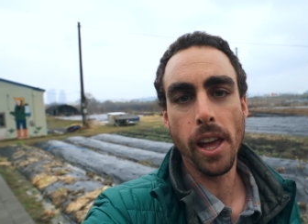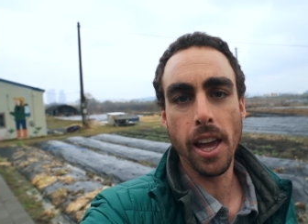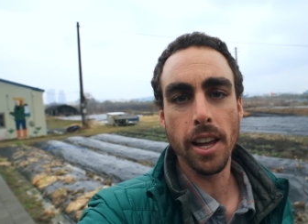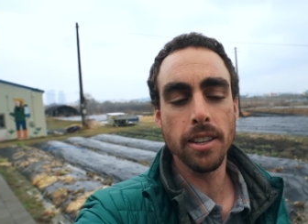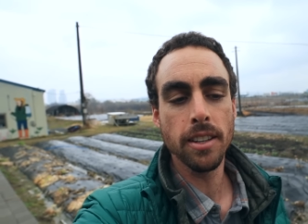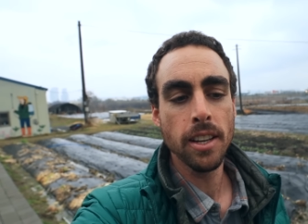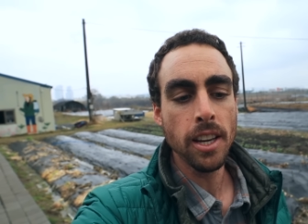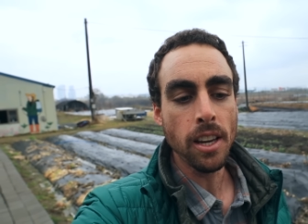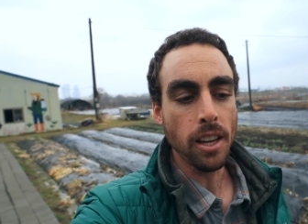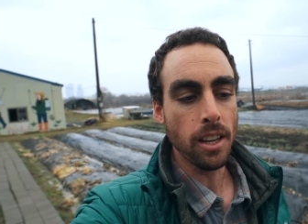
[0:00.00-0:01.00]
And
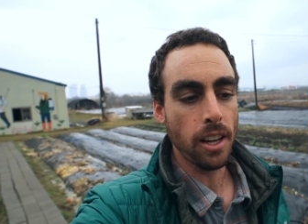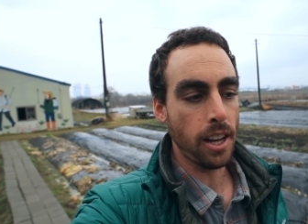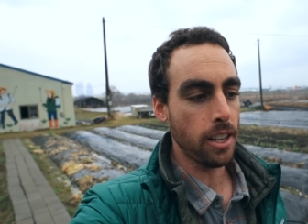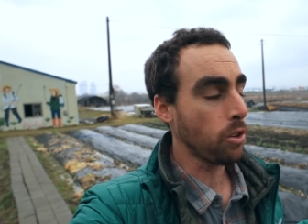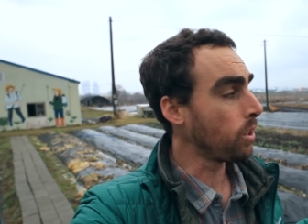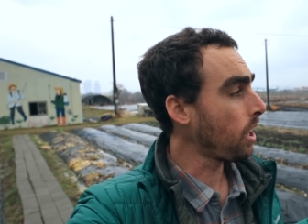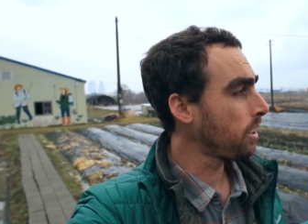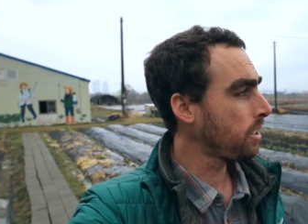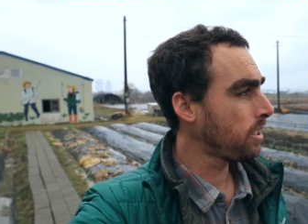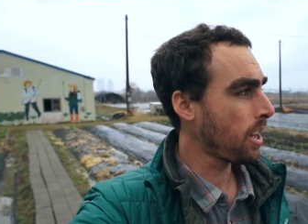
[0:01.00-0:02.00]
uh, so a lot
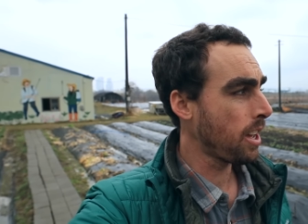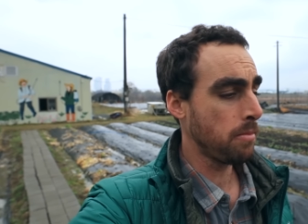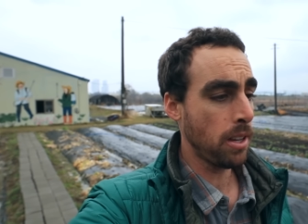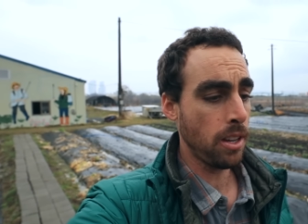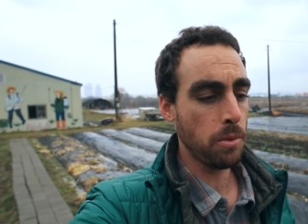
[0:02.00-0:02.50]
of the time